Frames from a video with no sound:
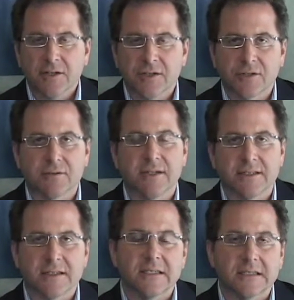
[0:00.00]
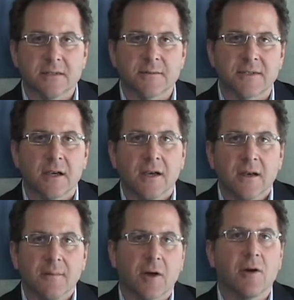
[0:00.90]
discrete systems.
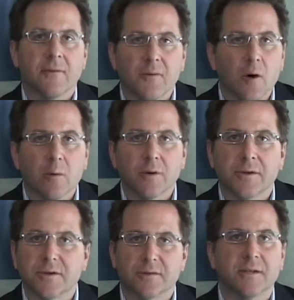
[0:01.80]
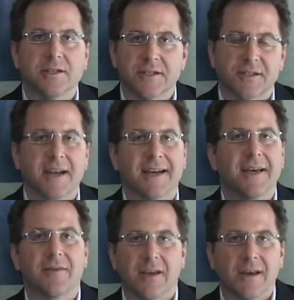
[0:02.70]
But going forward, there's really just
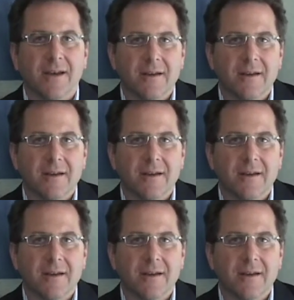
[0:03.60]
connectivity.